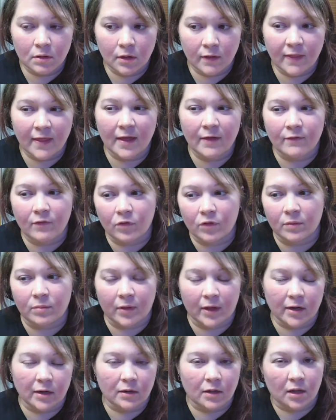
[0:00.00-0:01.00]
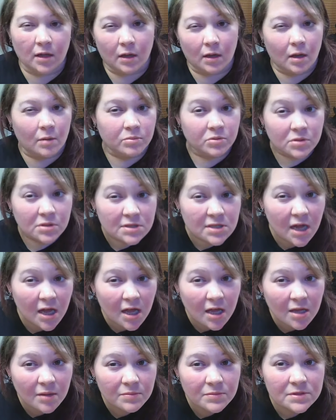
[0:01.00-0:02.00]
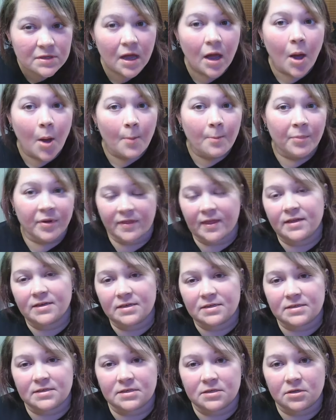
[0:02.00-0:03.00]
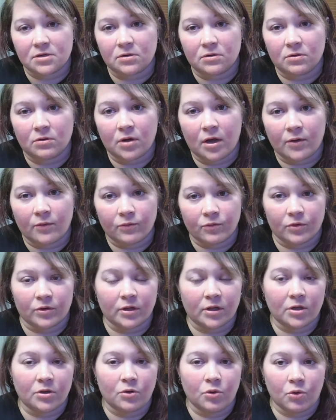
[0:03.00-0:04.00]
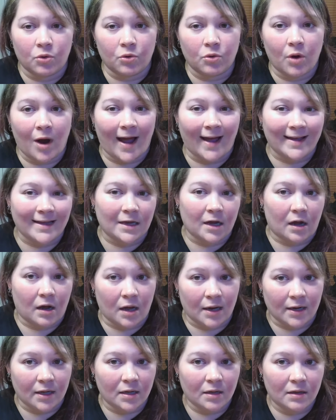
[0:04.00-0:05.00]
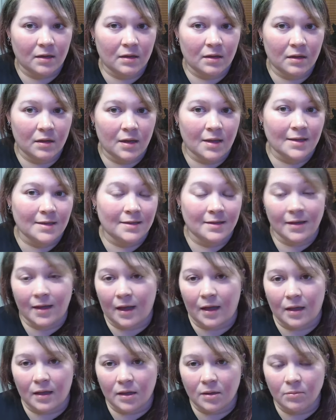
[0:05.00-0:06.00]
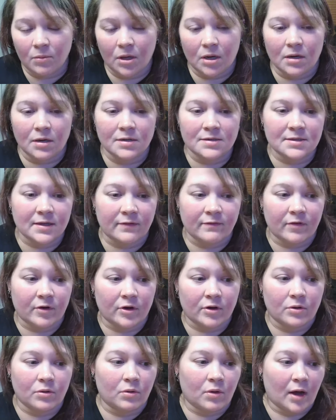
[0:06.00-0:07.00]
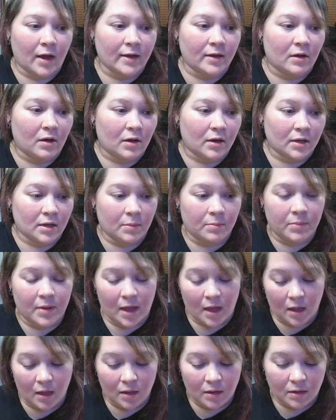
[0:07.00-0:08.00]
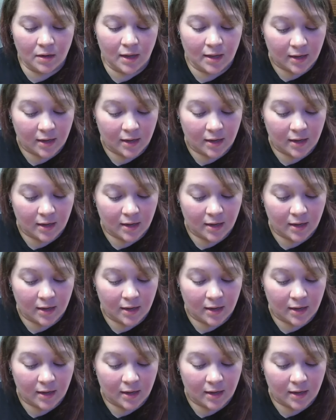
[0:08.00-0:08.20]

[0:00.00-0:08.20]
I think I've only played it like a couple of times. But that is still a really cool, iconic game. And it is a very cool, iconic pen.